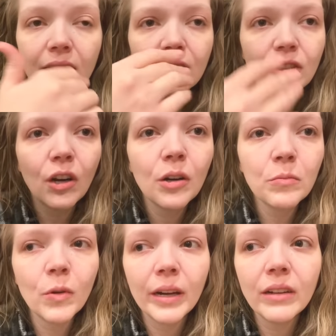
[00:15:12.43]

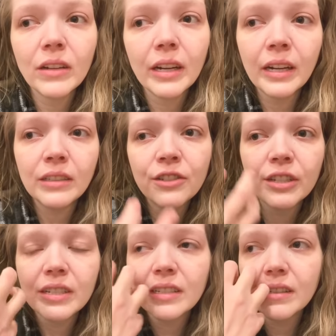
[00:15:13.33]
turmoil and
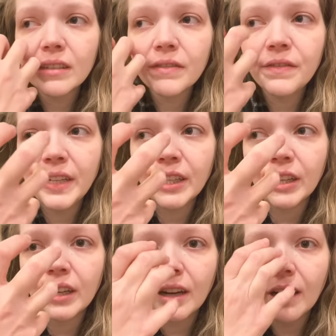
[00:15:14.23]
just
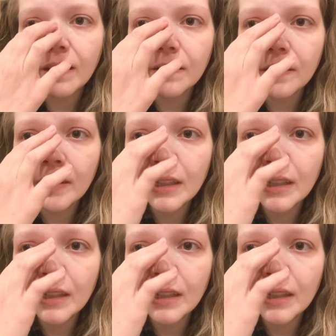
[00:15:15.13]
fear of,